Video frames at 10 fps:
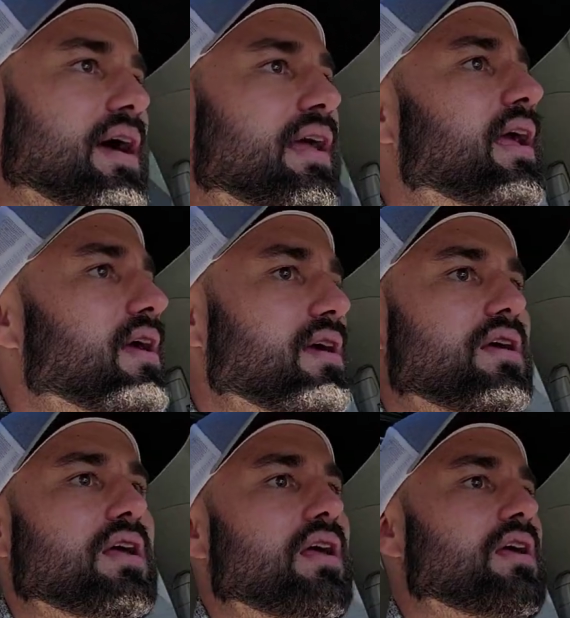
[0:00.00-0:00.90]
I can't,
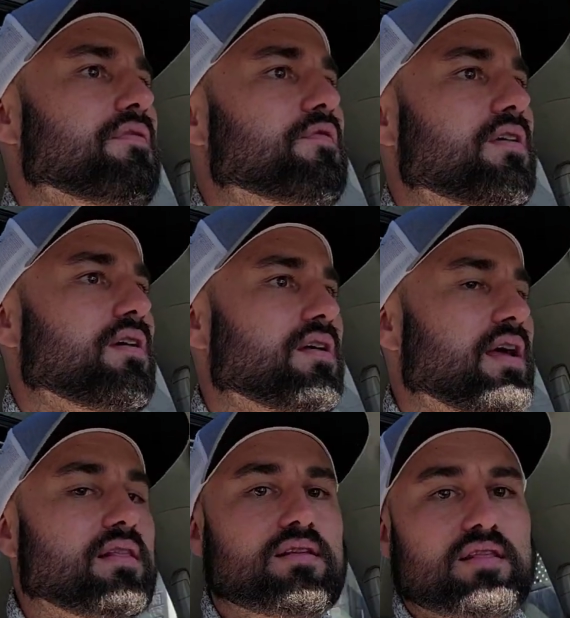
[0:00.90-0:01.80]
if,
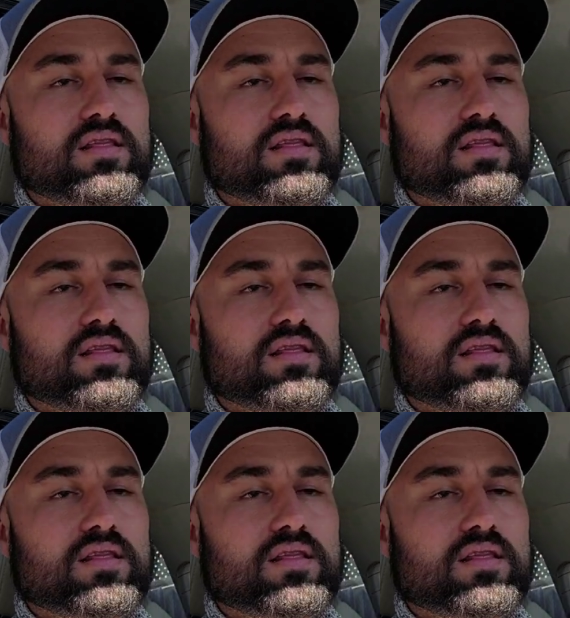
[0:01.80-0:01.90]
and